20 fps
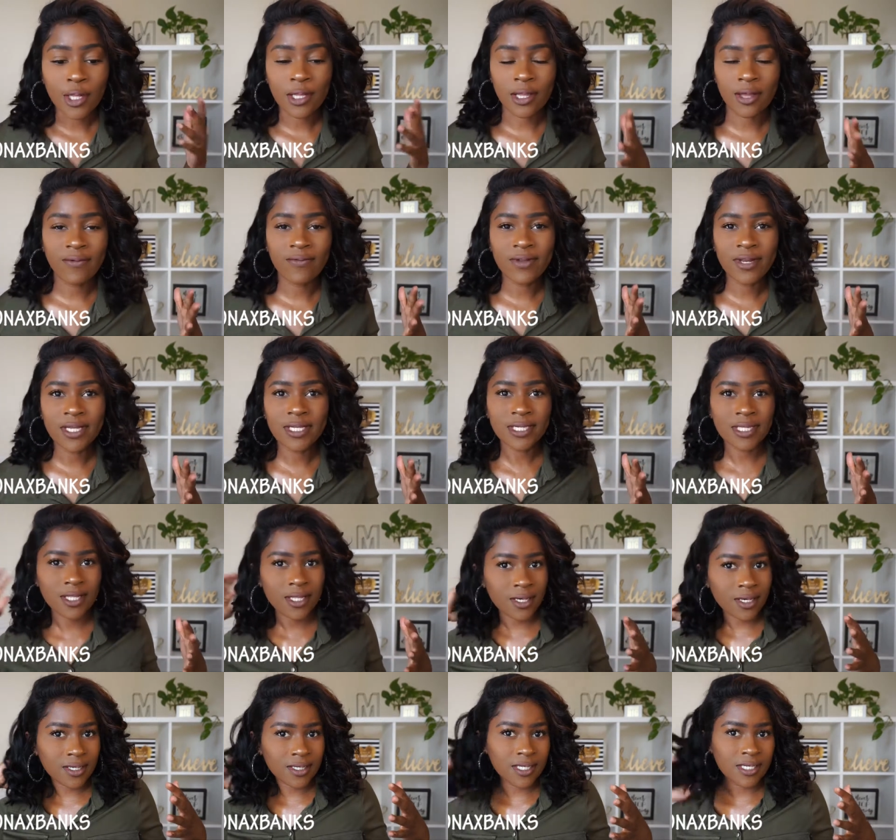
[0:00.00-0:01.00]
loving this
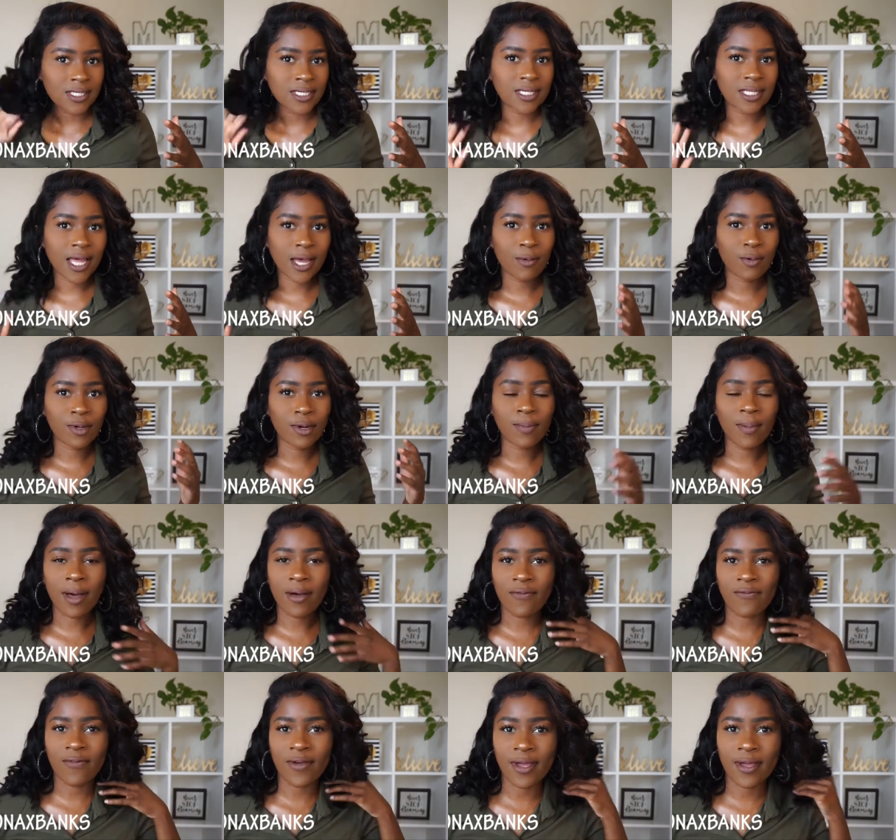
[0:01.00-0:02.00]
look. This is like one of
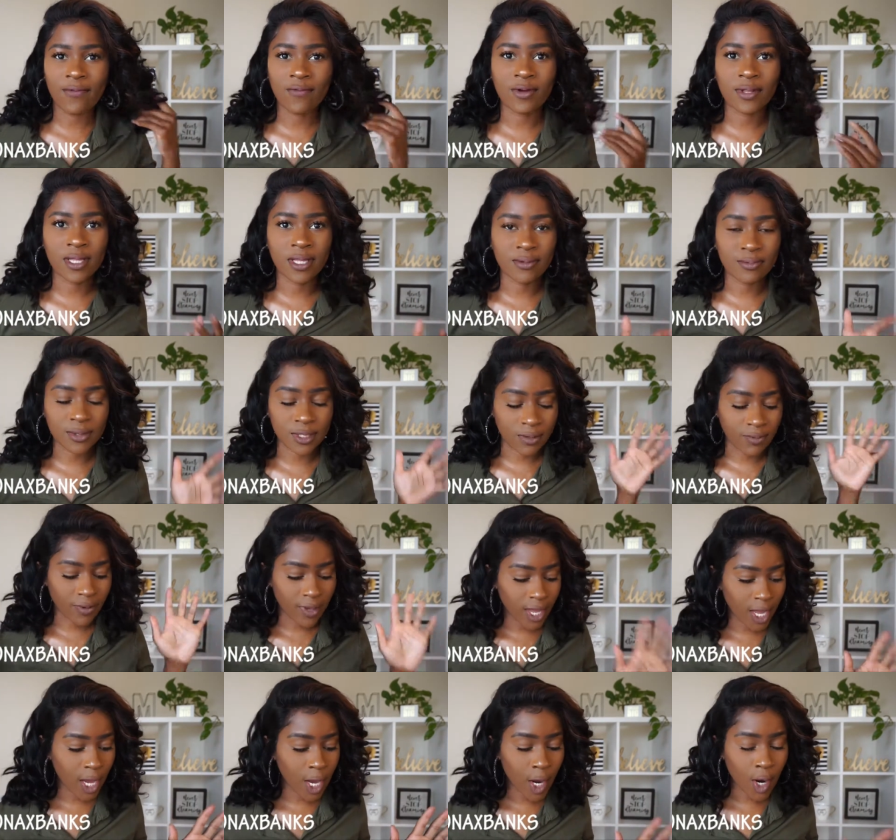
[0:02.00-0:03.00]
my favorite lengths of
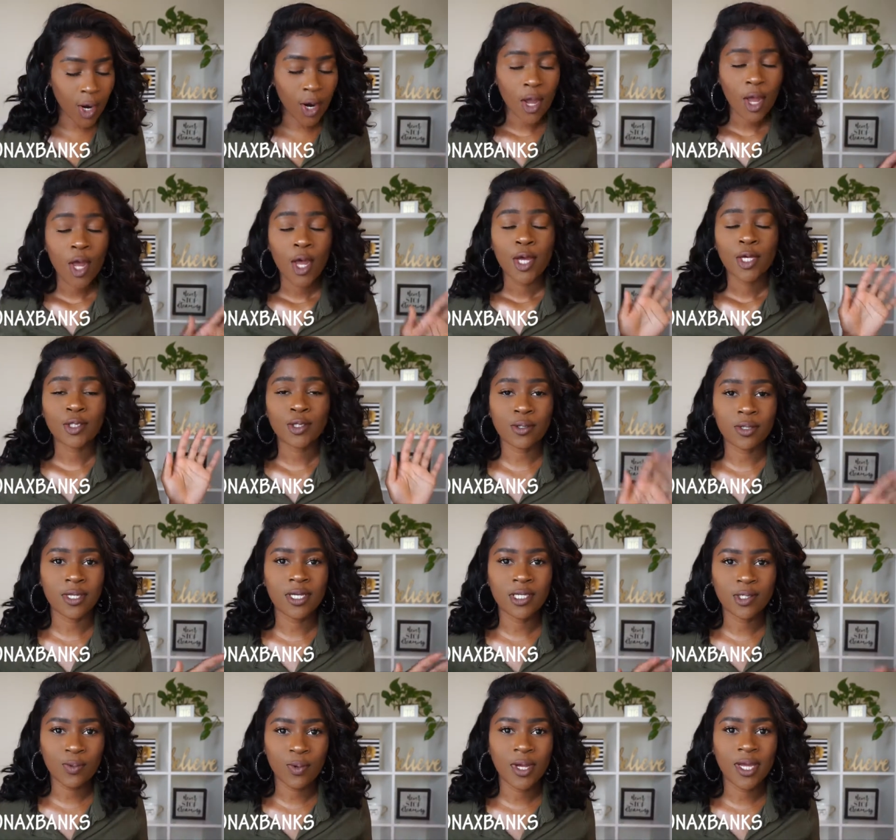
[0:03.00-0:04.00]
hair. So
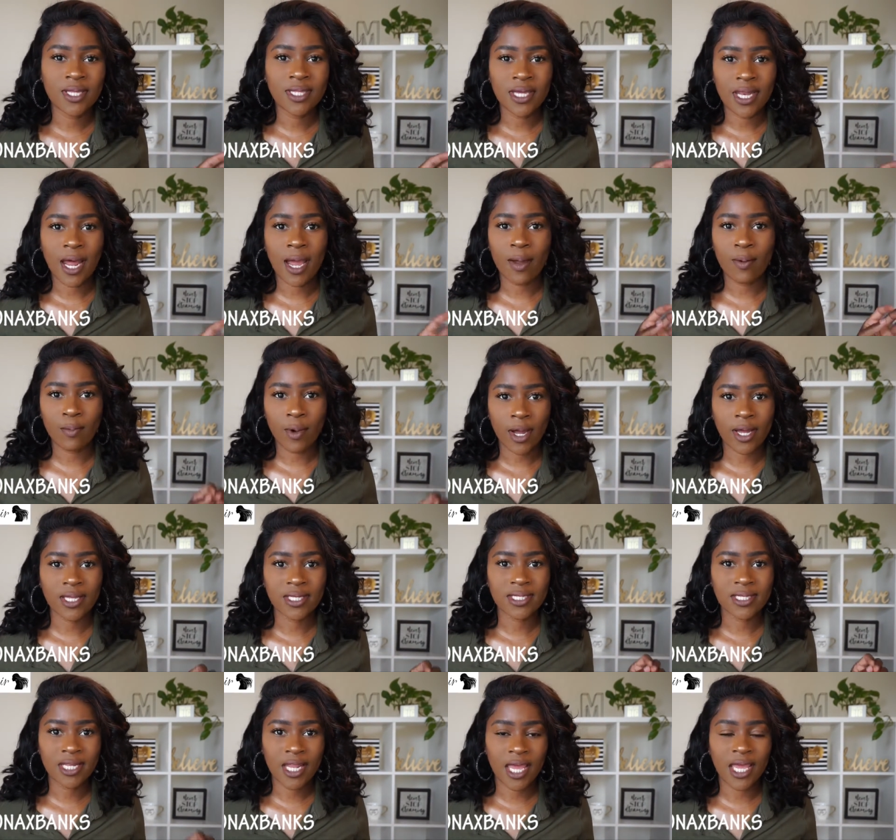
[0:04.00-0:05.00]
this wig that I am
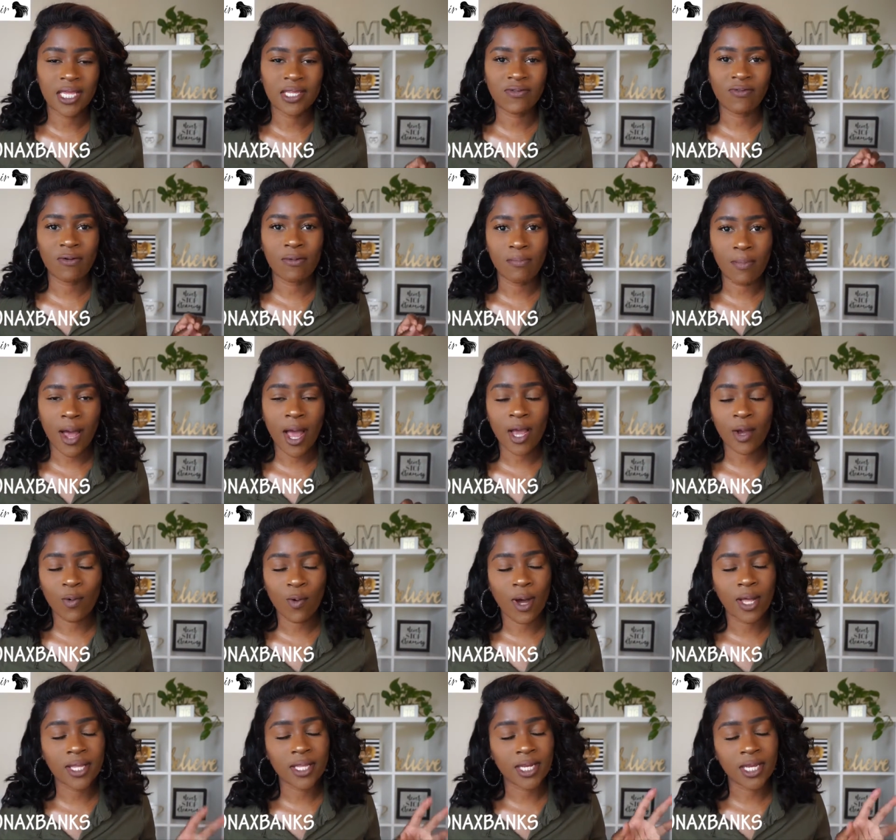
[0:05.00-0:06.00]
rocking today is from My
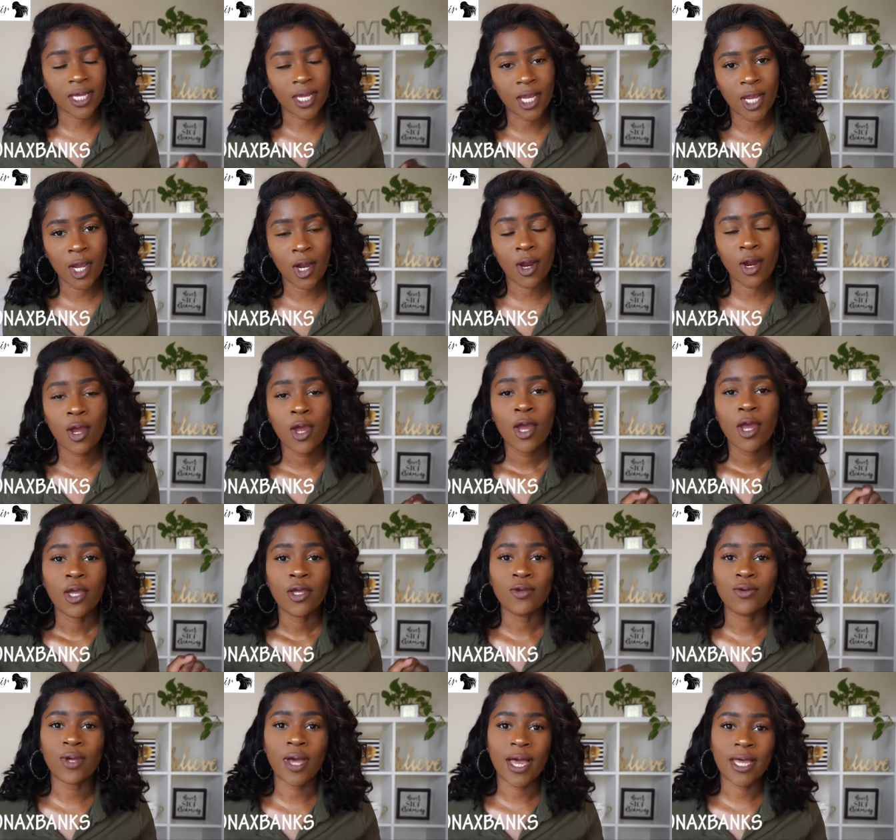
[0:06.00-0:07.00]
Quality Hair.
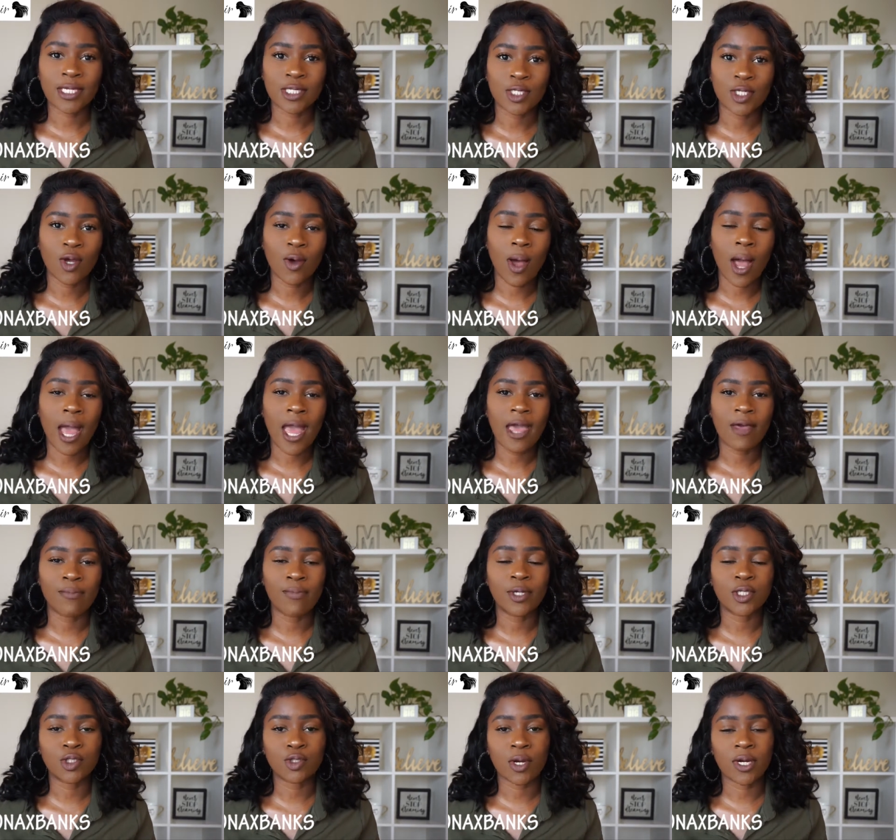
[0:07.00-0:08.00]
You guys know I have
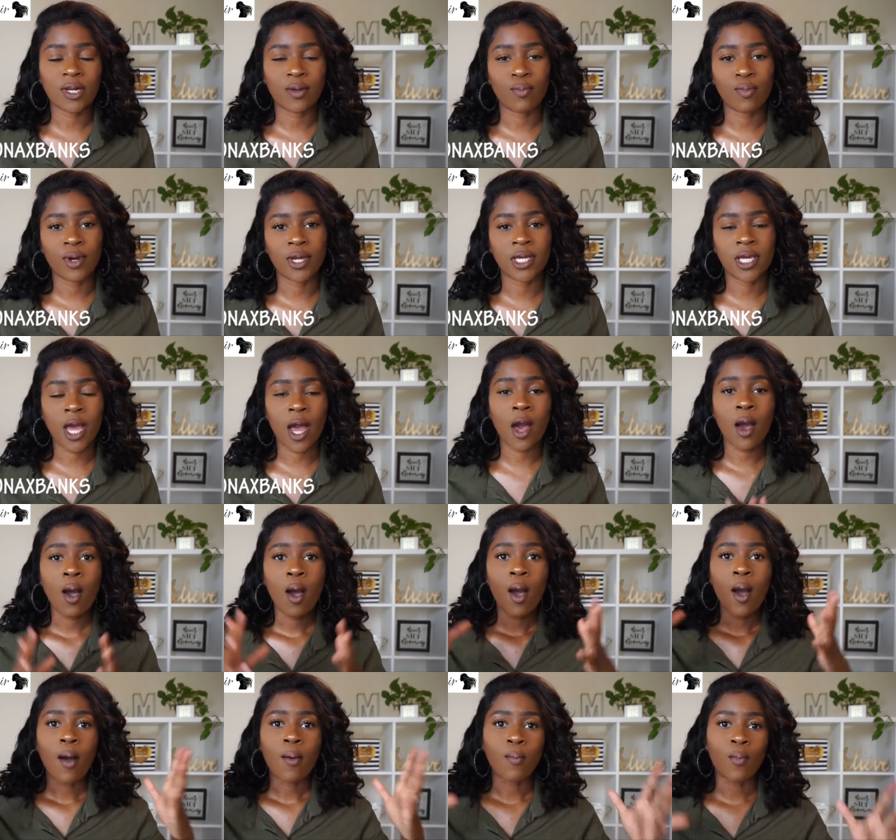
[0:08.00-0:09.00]
been trying to bring y'all
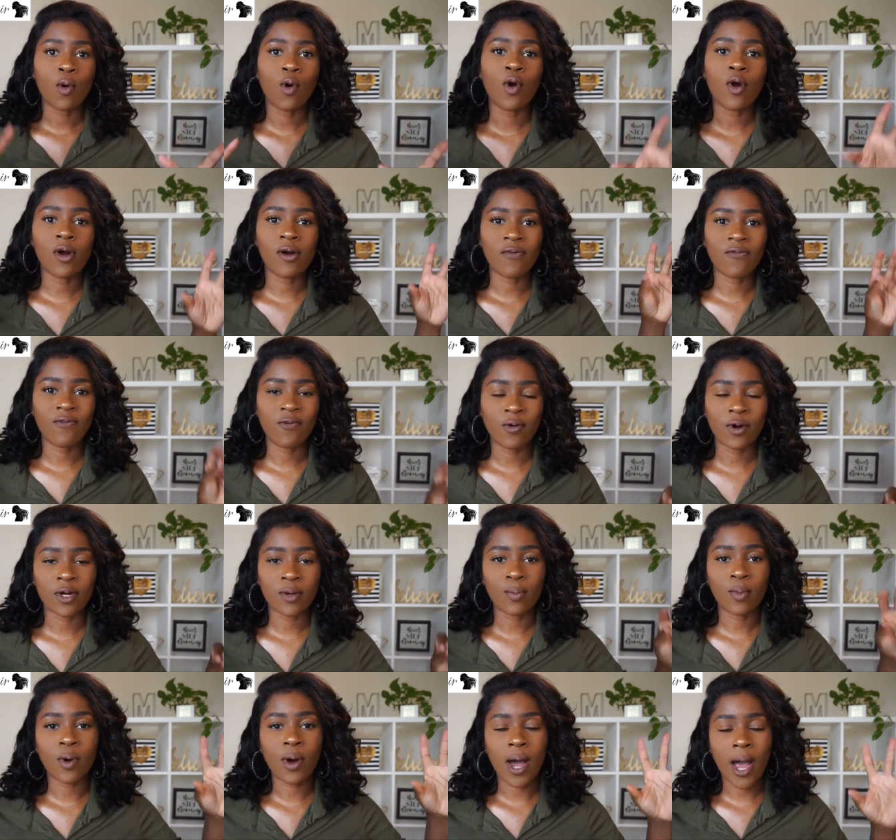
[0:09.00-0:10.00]
more
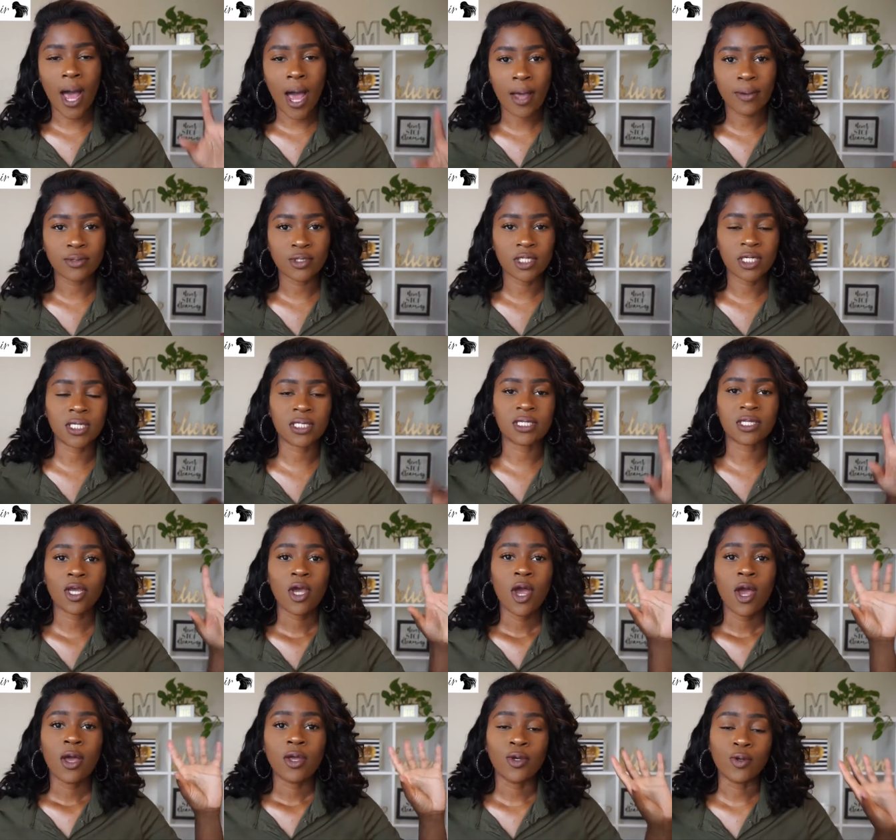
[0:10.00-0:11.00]
affordable options,
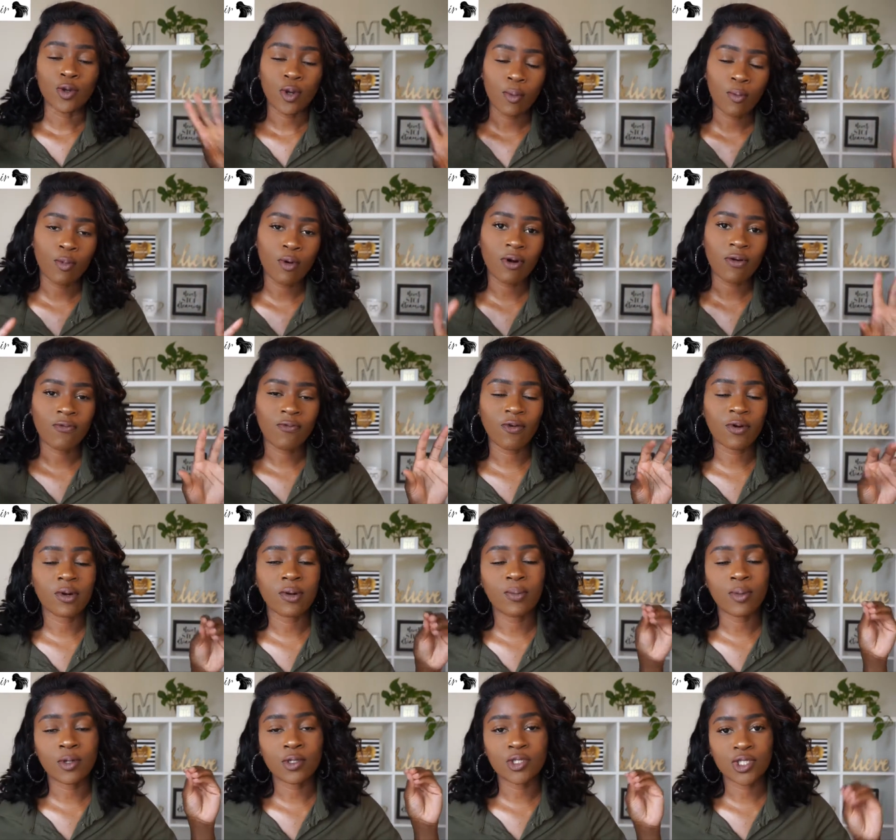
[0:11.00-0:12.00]
you know, more
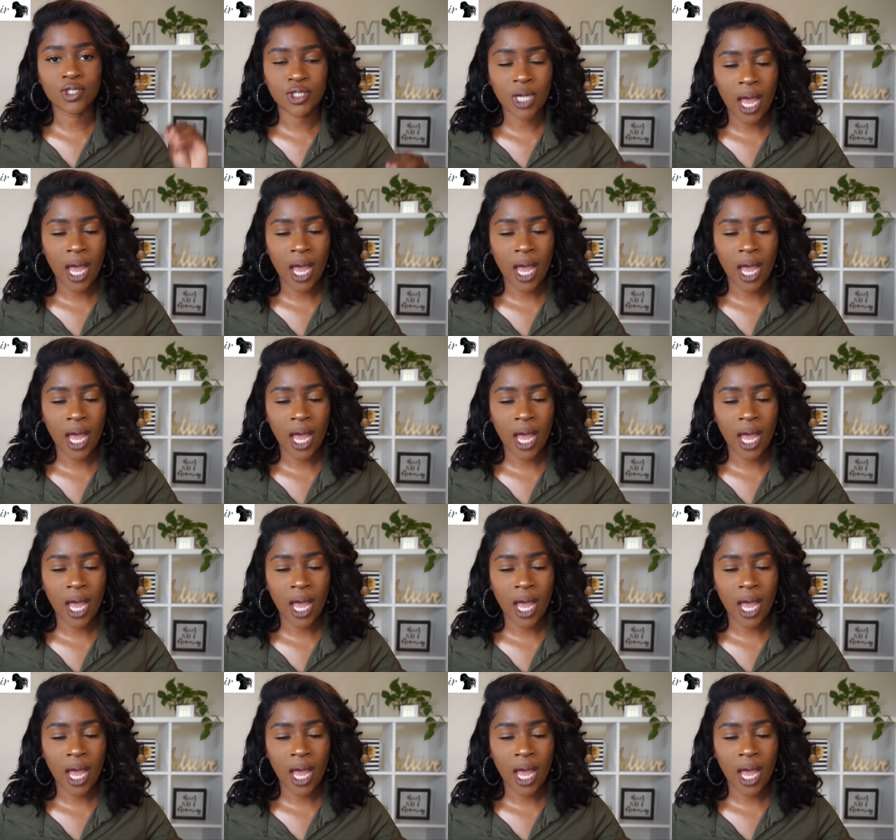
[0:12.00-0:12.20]
affordable